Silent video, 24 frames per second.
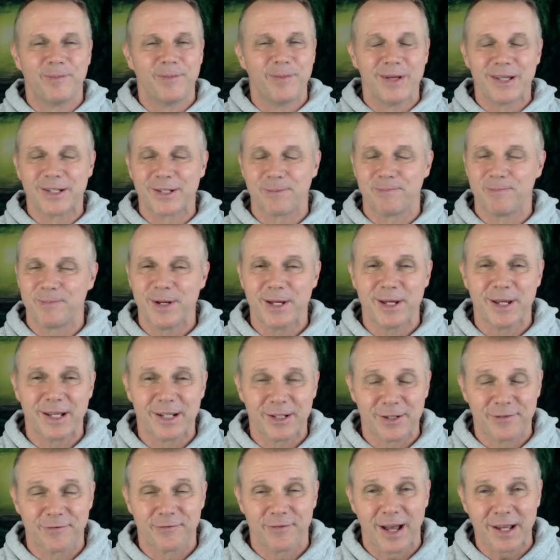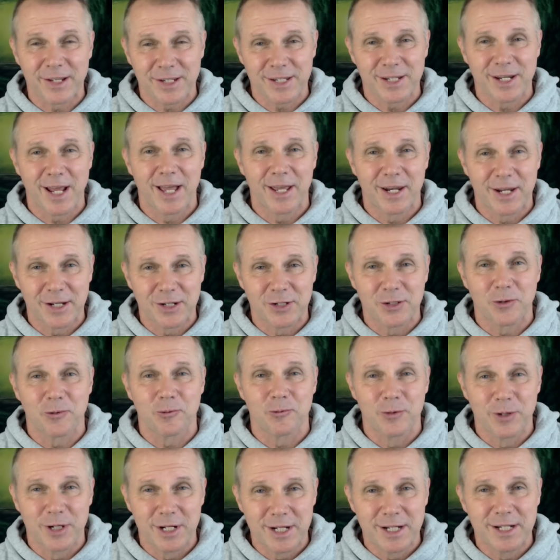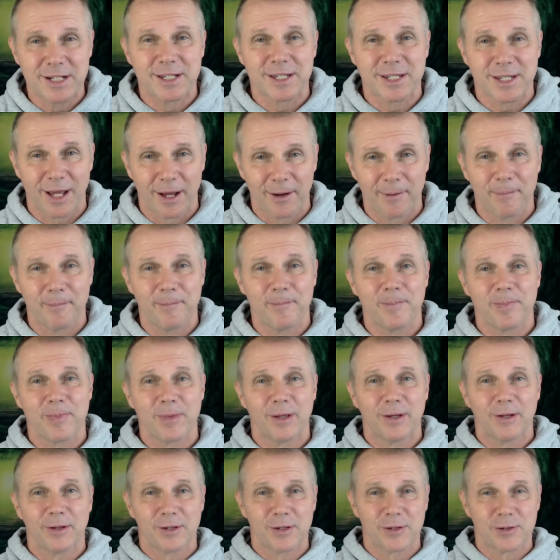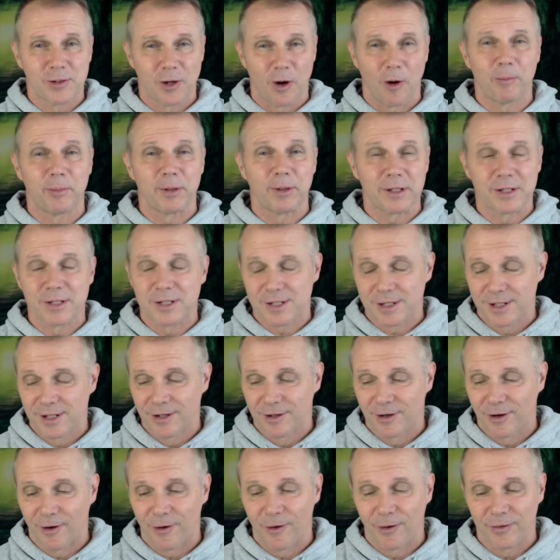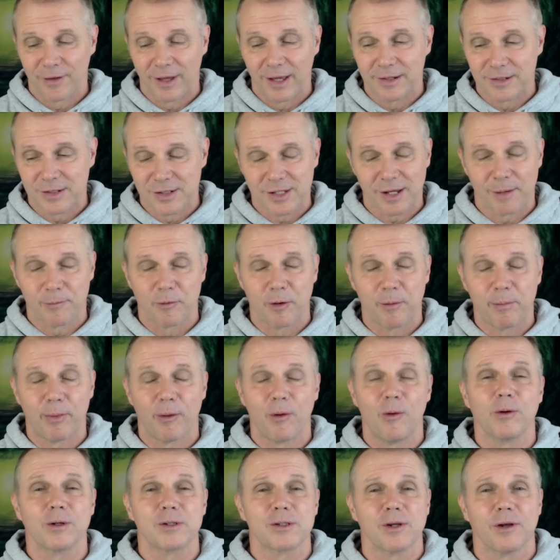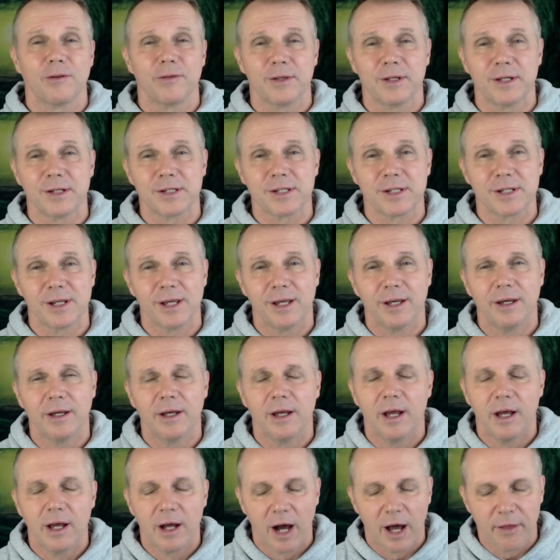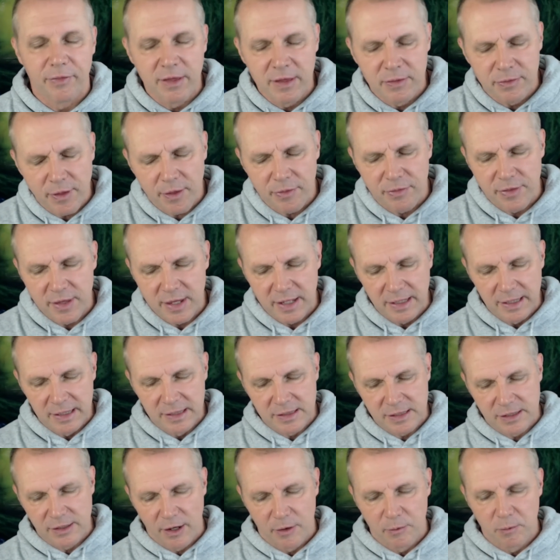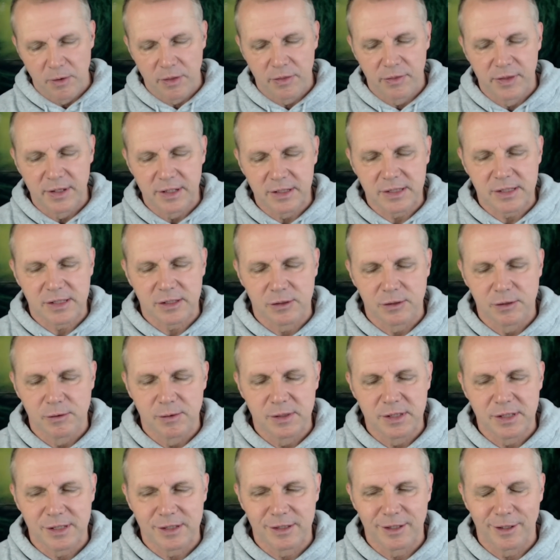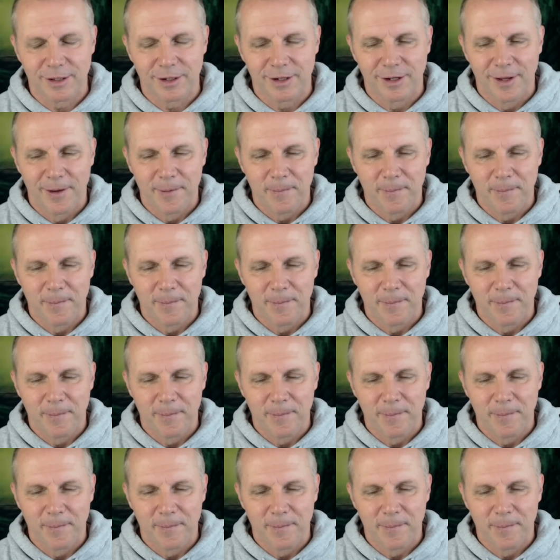It's fascinating to read some topics on and some reports on this. I think the thing is, though, with this too, is that